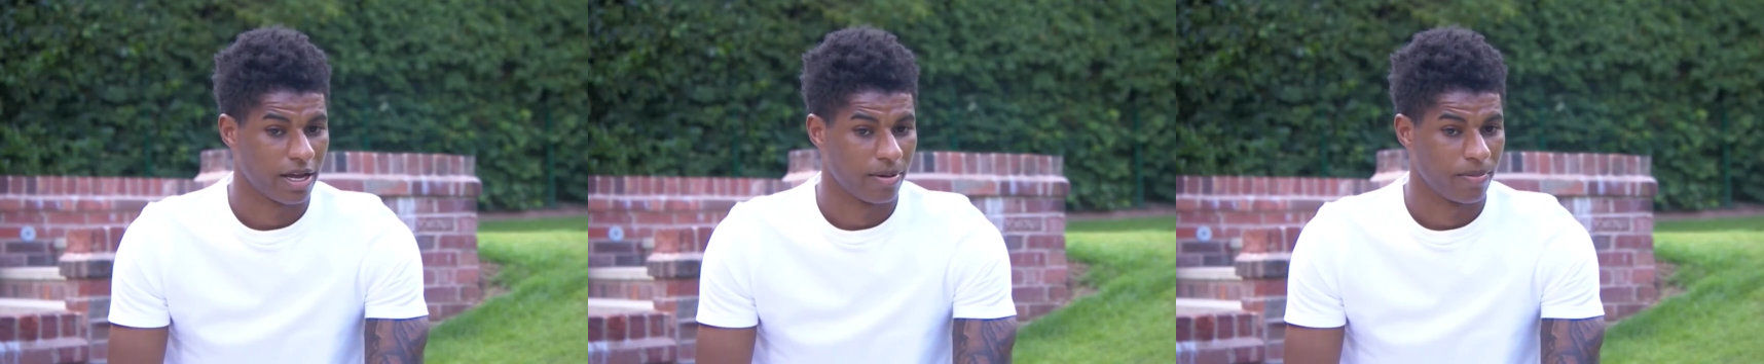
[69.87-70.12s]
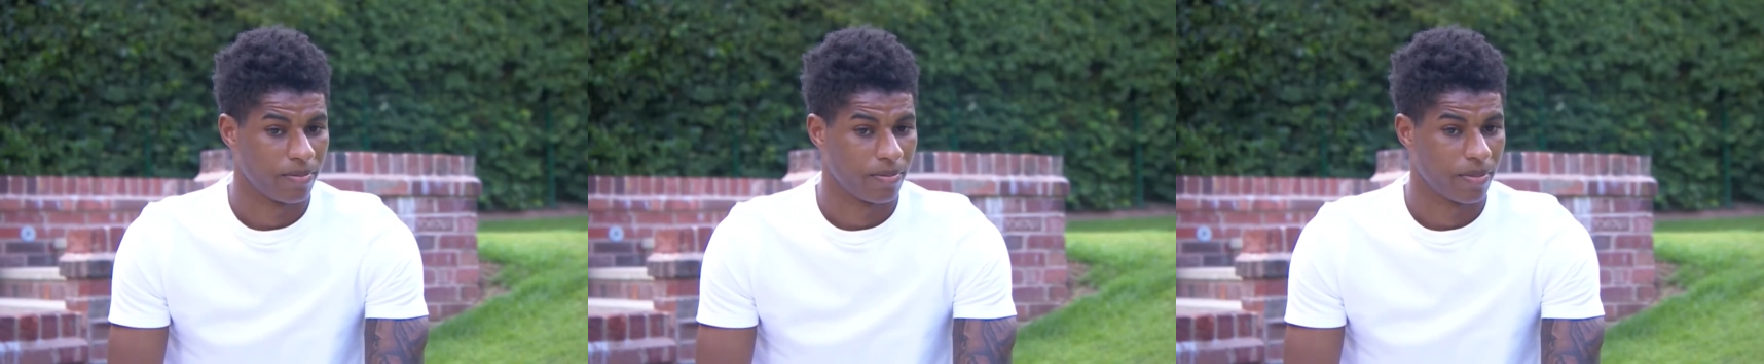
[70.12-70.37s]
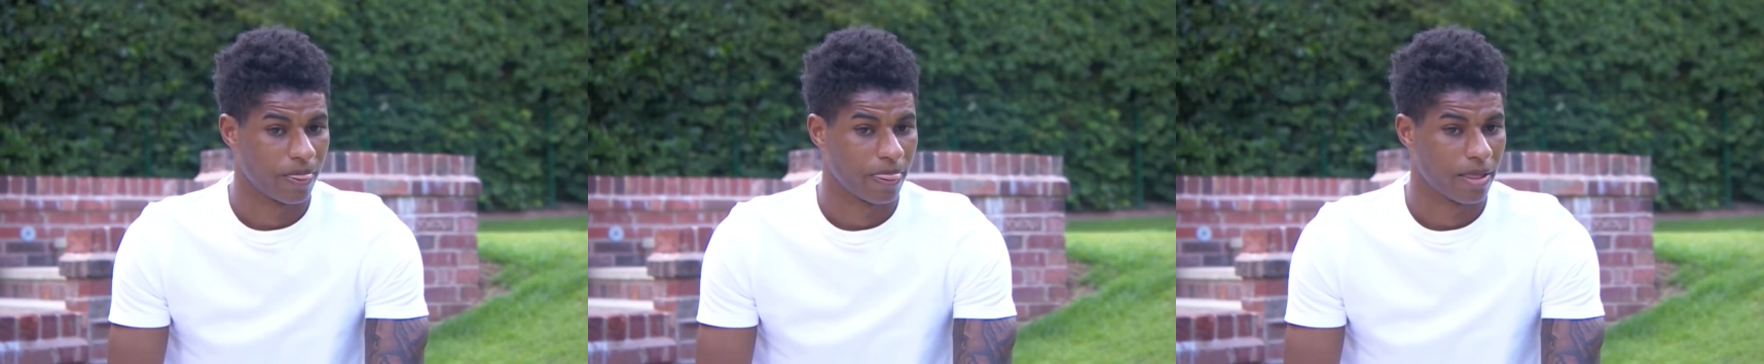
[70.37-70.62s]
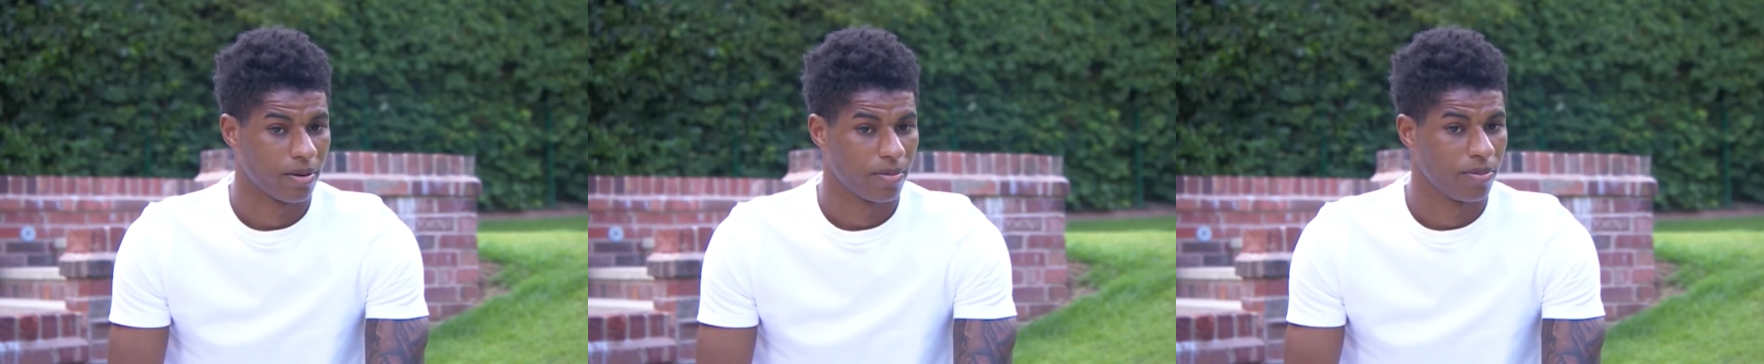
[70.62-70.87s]
Um,
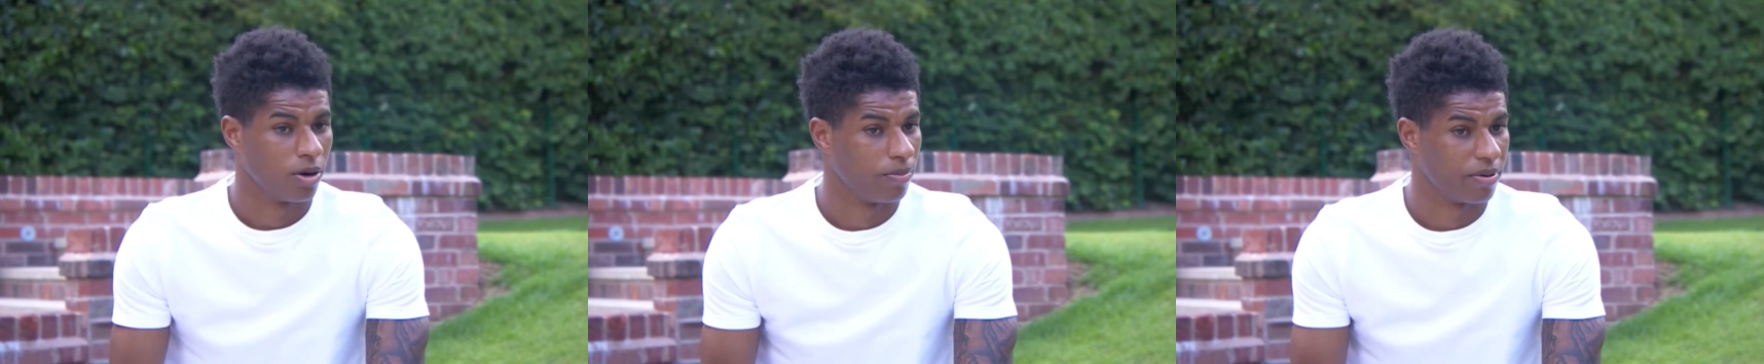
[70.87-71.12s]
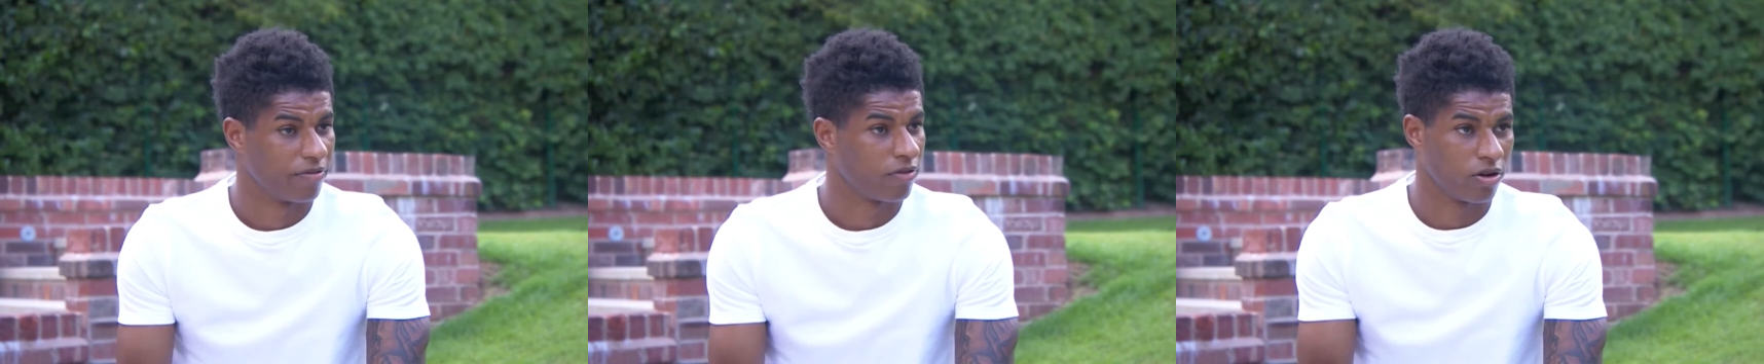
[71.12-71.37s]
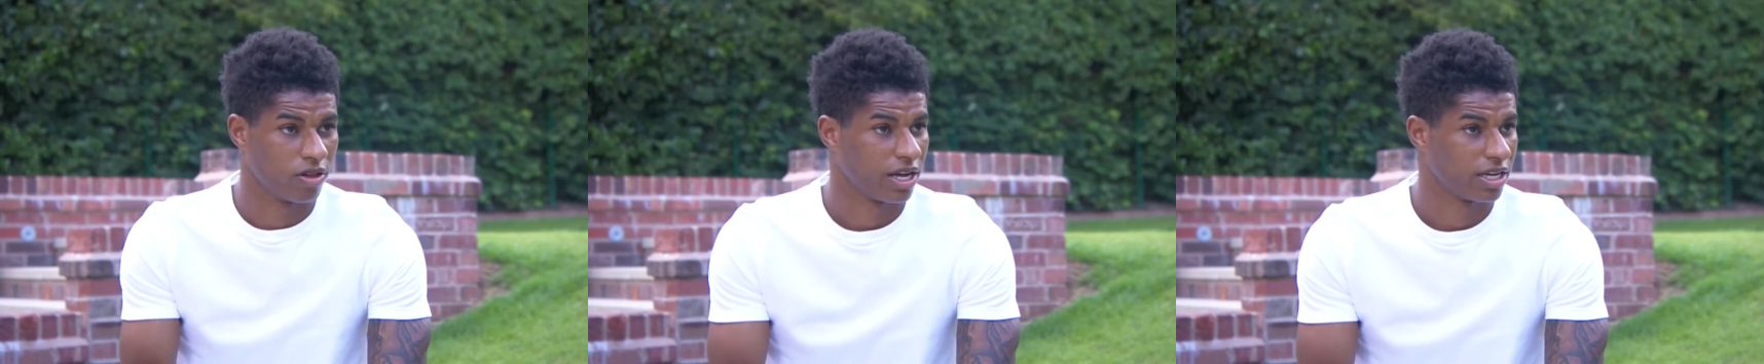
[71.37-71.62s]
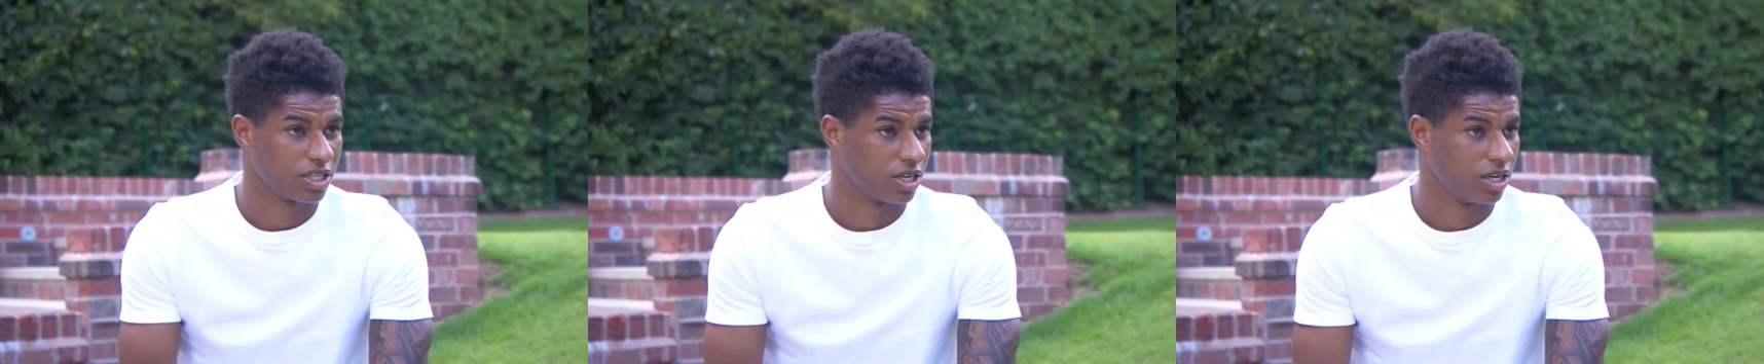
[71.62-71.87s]
but before
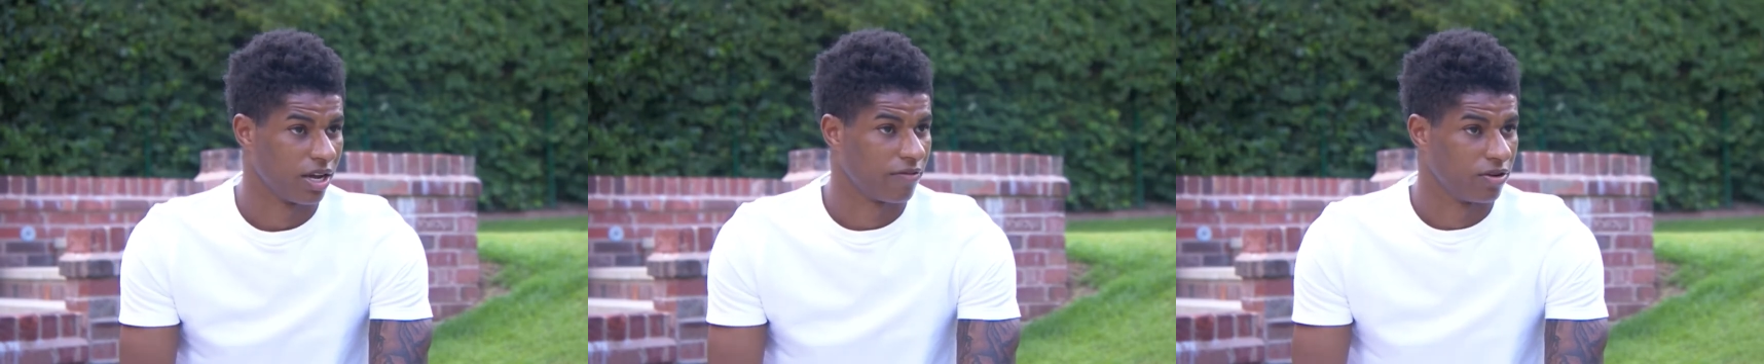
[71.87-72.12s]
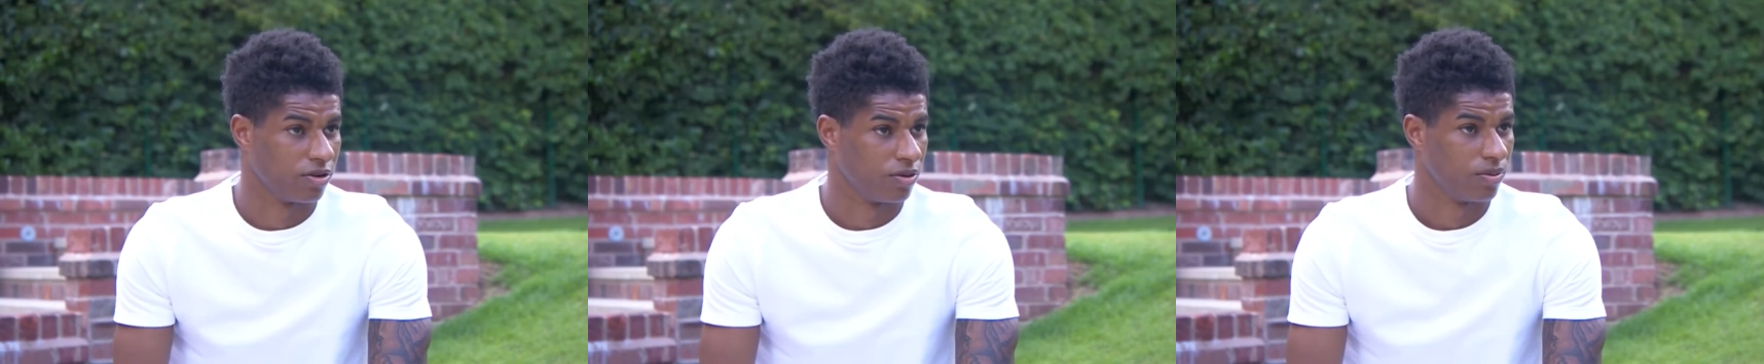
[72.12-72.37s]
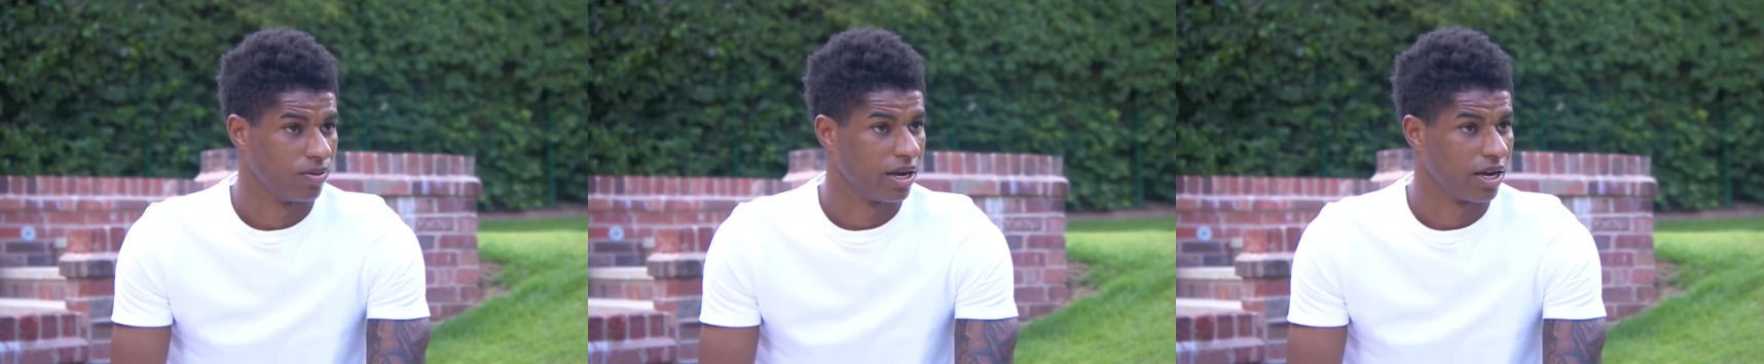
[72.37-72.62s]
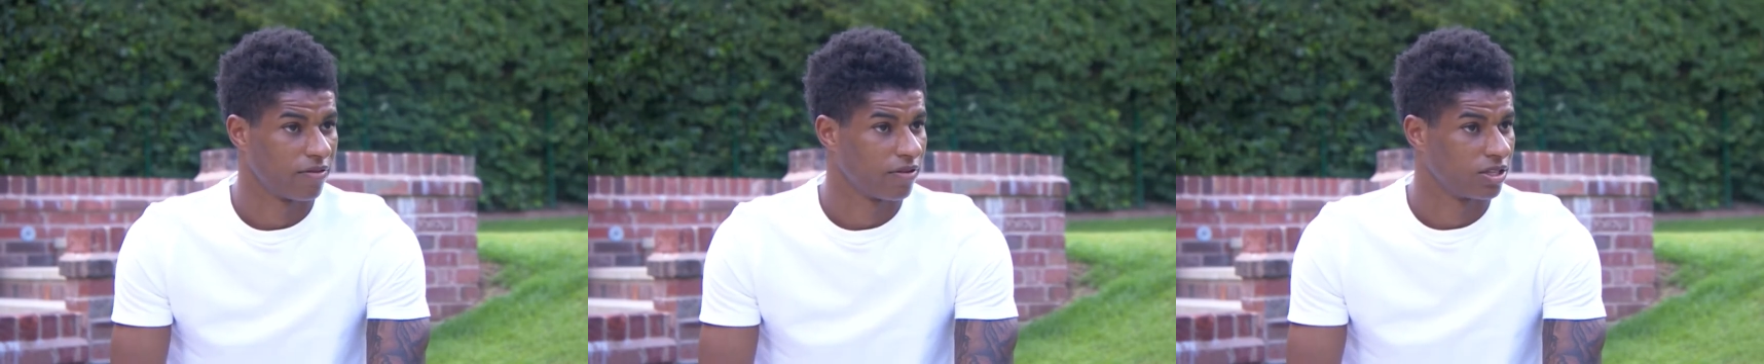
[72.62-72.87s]
that, she'd never do
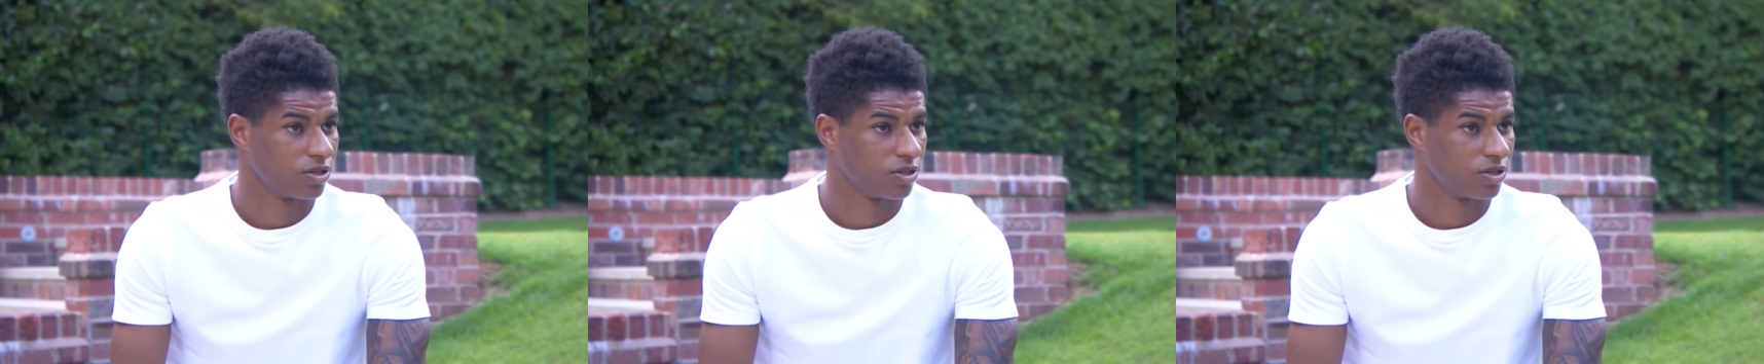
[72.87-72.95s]
anything.